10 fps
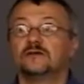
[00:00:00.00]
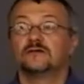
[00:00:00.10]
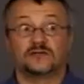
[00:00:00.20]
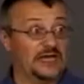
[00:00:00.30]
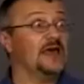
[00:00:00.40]

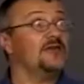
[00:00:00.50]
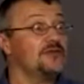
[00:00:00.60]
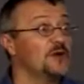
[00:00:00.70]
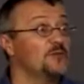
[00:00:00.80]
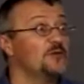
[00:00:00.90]
death.
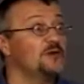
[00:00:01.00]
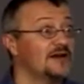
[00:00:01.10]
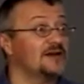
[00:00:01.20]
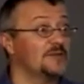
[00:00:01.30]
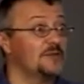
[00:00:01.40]
Remember we
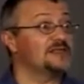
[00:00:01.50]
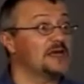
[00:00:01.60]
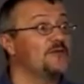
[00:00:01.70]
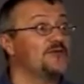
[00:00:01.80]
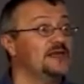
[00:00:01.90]
talked about
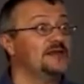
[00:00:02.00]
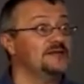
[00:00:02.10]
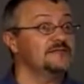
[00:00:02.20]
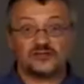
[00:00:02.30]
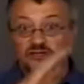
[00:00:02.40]
self-thinning?
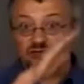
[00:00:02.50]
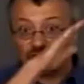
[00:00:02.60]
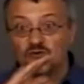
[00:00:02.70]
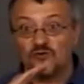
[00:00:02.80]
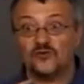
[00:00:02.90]
There's this
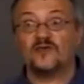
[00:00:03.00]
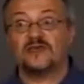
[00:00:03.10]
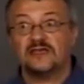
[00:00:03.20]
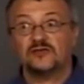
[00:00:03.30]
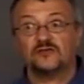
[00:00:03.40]
rule that
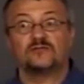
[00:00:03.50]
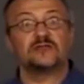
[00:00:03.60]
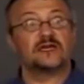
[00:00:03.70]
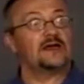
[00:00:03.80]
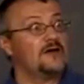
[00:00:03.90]
things will
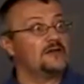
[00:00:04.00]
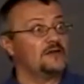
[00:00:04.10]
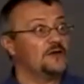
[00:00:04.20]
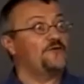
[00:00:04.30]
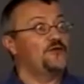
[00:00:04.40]
die out
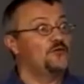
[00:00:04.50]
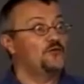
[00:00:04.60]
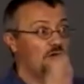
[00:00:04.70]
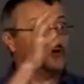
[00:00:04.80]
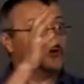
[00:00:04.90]
and a few
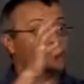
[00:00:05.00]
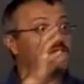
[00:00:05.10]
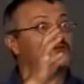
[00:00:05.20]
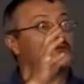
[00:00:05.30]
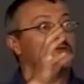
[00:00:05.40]
large
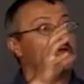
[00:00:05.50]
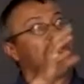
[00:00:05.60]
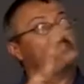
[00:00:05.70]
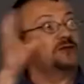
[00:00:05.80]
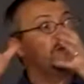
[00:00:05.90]
ones will make
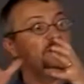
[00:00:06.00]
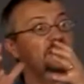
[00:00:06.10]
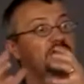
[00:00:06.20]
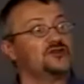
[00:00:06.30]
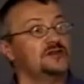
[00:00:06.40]
it to
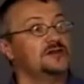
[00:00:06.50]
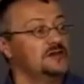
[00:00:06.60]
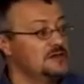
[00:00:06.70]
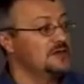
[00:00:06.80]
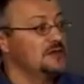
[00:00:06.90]
reproduction.
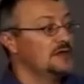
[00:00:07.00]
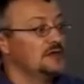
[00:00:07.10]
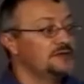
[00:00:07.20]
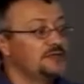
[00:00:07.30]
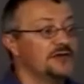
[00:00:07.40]

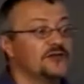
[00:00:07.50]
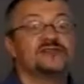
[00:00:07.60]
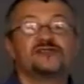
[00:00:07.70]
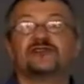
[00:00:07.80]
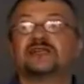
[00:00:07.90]
The other
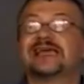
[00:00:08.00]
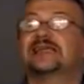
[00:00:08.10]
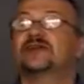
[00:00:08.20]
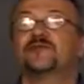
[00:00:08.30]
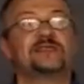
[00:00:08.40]
is you're going to get
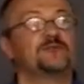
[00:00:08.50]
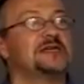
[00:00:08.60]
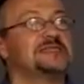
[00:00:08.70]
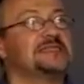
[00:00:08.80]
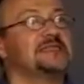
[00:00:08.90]
increased
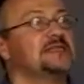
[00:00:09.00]
plasticity.